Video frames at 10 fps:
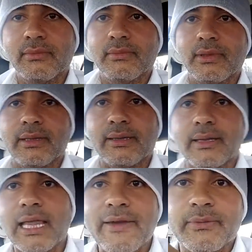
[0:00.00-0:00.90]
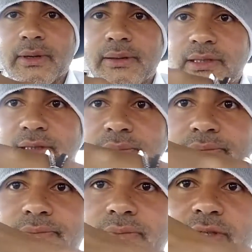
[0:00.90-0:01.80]
But the left one, as
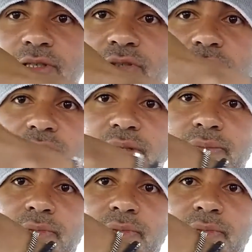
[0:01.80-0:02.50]
I showed you,